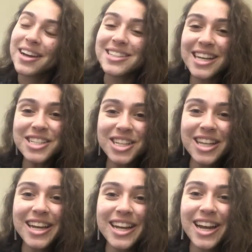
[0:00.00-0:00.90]

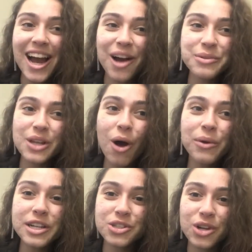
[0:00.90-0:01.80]
essentially, I was
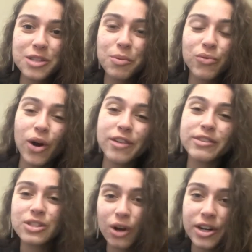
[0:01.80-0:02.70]
already stressed before I
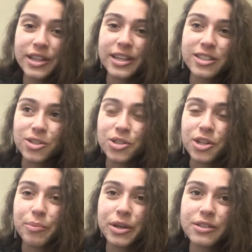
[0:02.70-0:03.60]
even started the
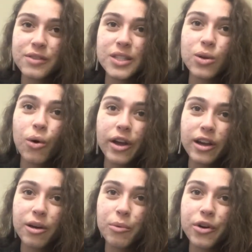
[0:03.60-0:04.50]
internship because of this whole
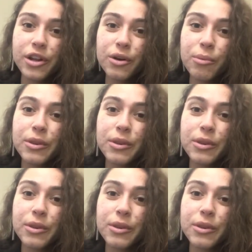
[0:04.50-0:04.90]
income ordeal,